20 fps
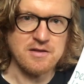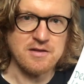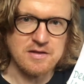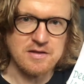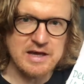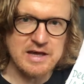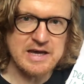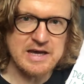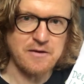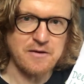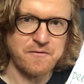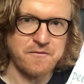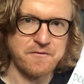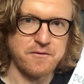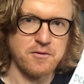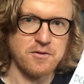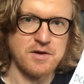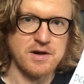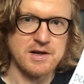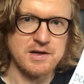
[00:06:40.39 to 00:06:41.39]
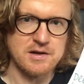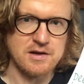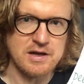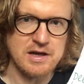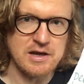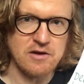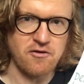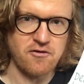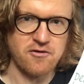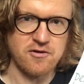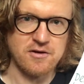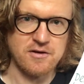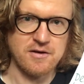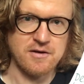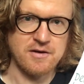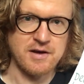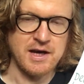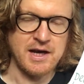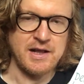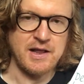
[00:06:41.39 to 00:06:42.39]
their full attention,
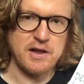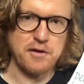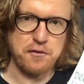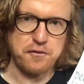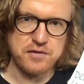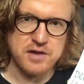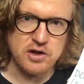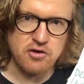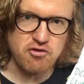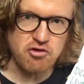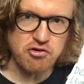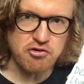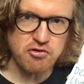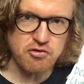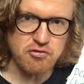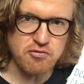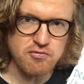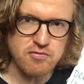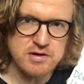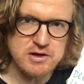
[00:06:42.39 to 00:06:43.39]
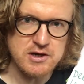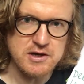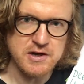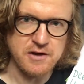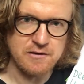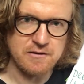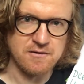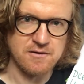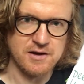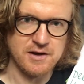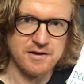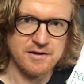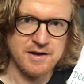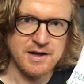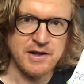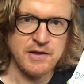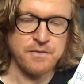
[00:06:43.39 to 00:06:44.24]
if they truly listen,